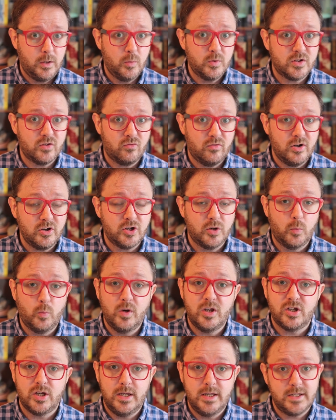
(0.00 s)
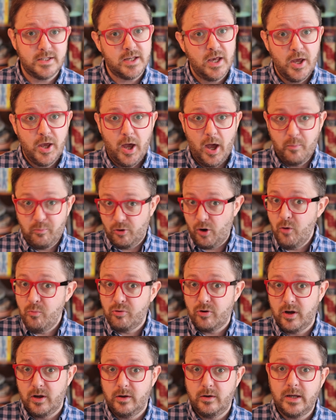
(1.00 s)
who was a Russian, which is
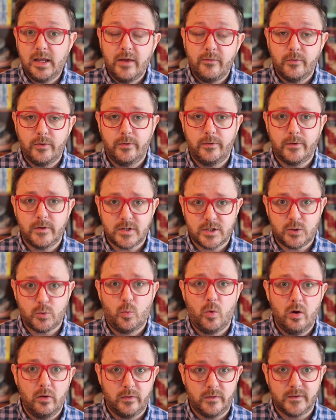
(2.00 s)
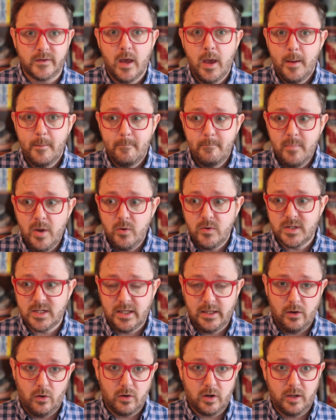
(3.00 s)
appropriate given that swans
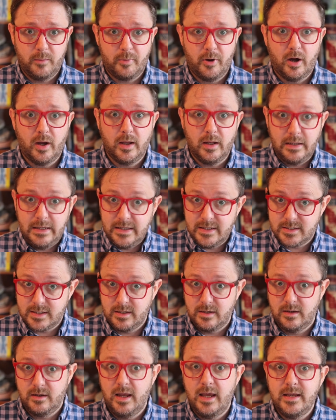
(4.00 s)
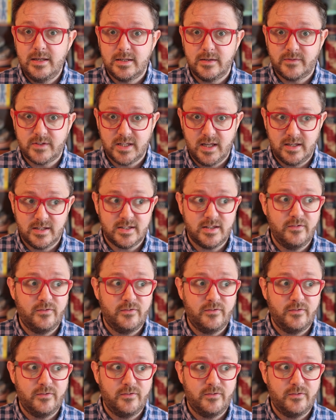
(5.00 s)
mostly occupy, at least in a native sense,